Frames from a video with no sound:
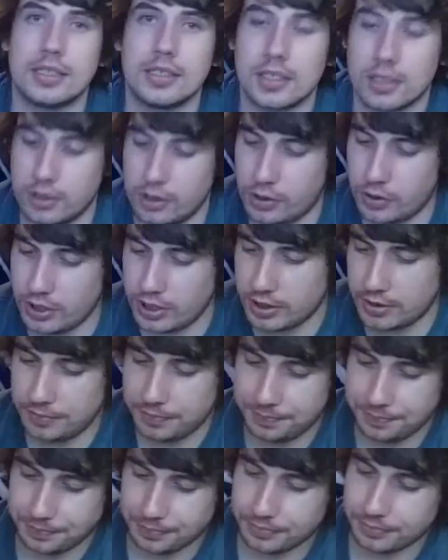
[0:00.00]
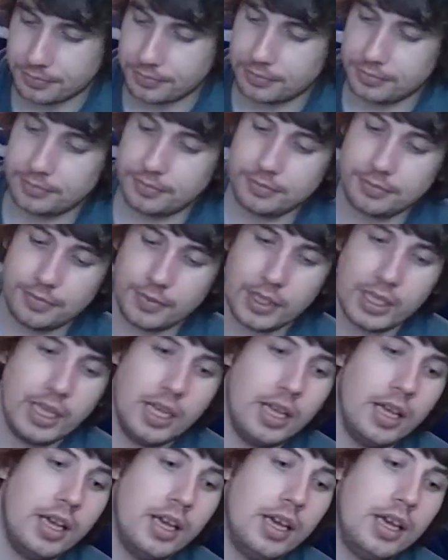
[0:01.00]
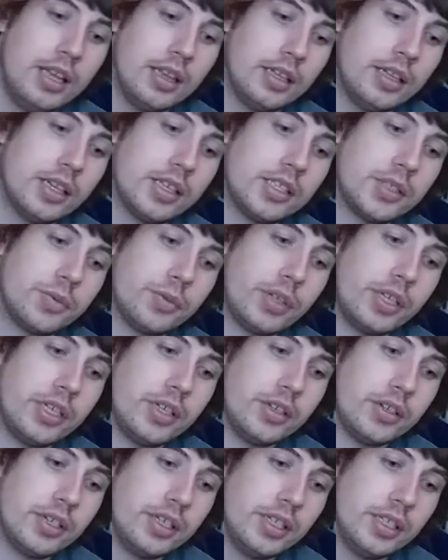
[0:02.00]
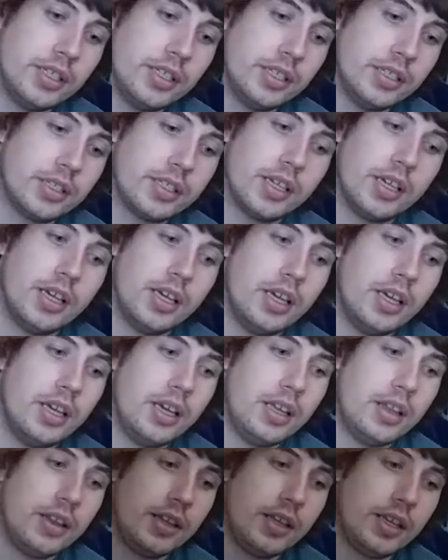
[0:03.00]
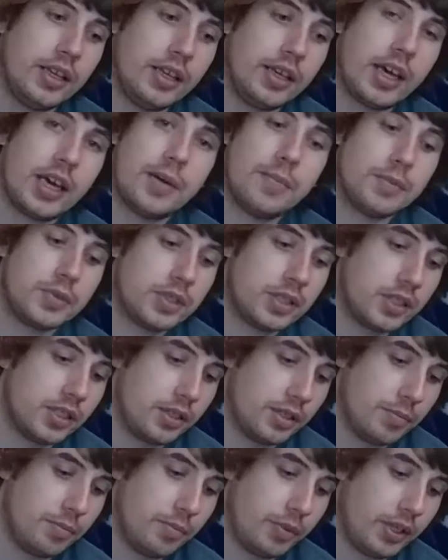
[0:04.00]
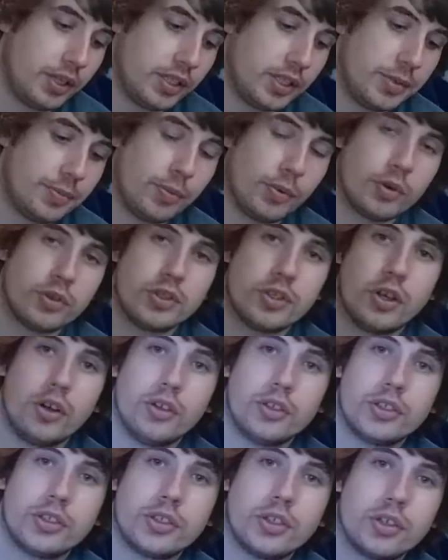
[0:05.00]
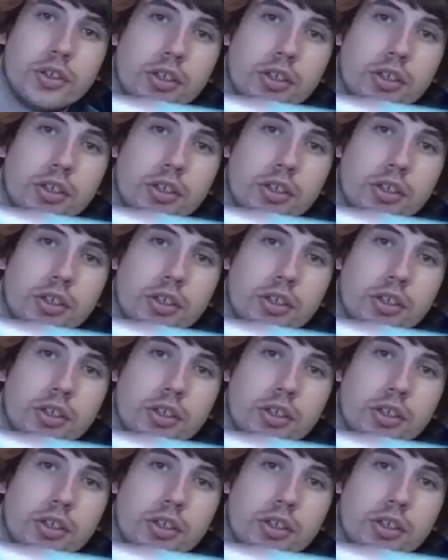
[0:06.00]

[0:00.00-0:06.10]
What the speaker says: Nickelodeon. The next one here is the Games Plus Sports All-Star